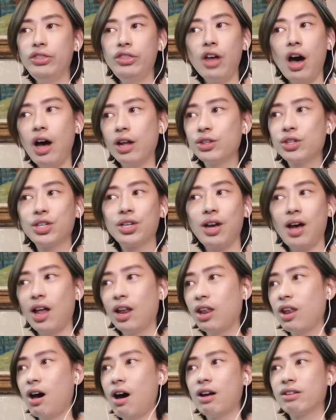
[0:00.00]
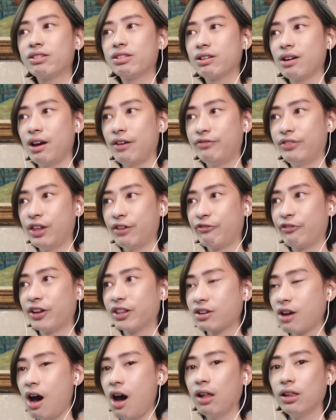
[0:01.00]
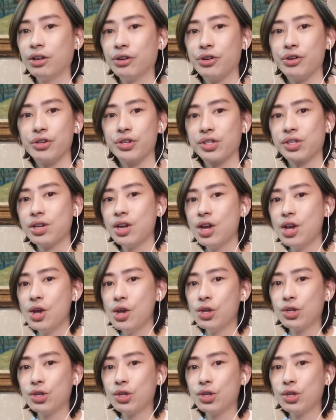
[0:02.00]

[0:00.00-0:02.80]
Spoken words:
not a lot of different colors.